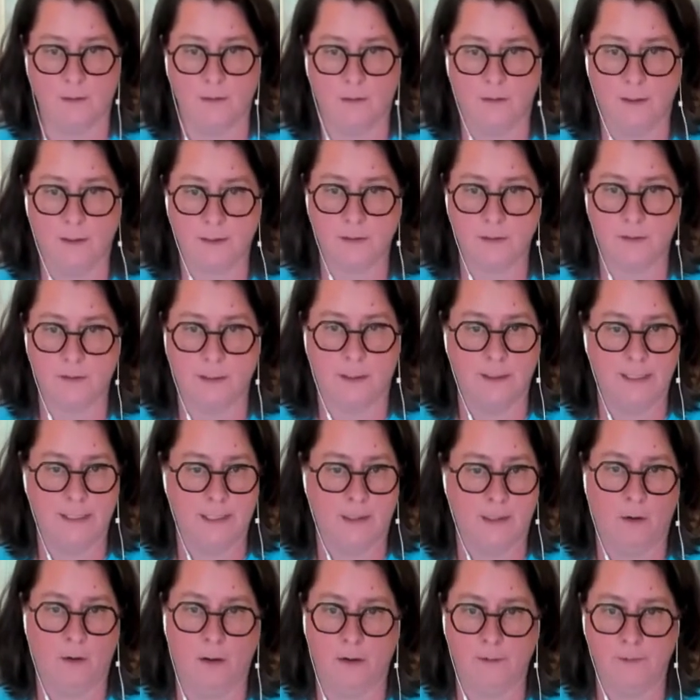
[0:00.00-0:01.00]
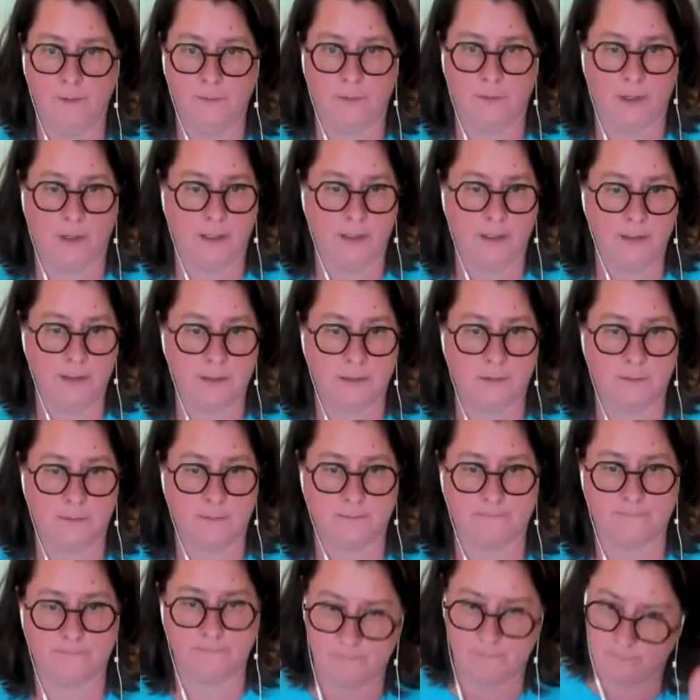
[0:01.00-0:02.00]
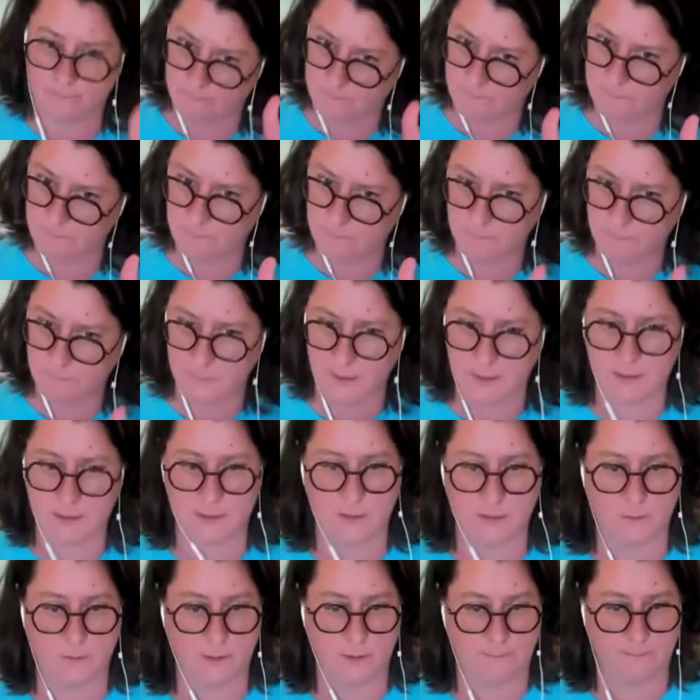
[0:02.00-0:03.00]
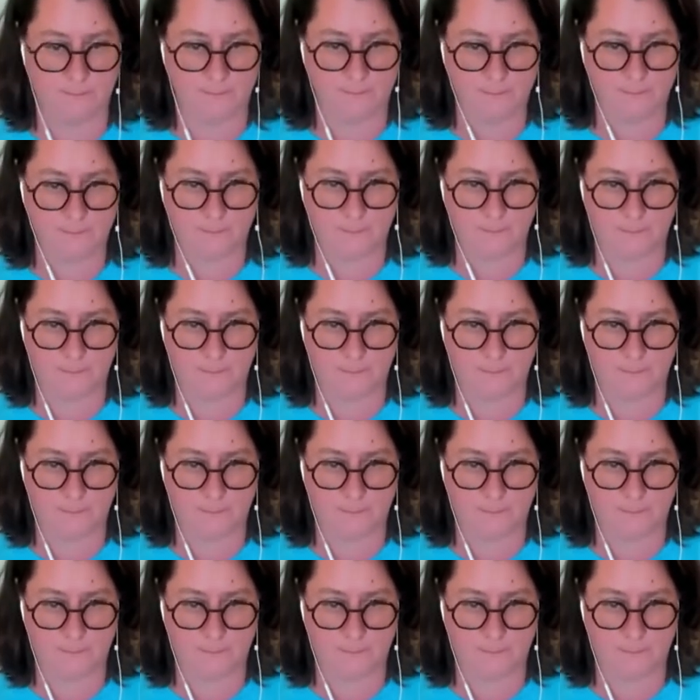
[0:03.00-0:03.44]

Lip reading: All right, so now I need to authorize. Let's do it.